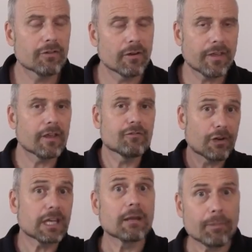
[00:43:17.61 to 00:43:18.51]
So you think of
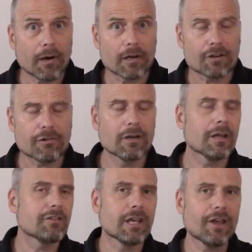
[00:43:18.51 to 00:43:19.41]
drinking parties, right? You
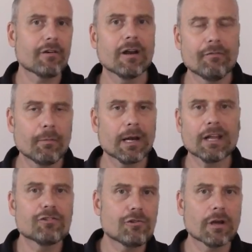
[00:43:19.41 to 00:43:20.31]
get together and everybody
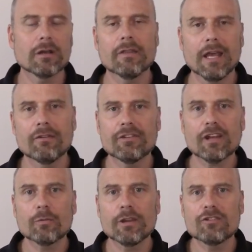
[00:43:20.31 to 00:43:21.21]
gets drunk and they have
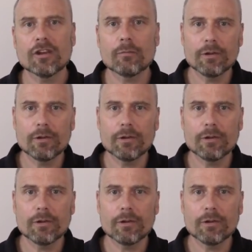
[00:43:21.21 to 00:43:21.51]
sex with each other.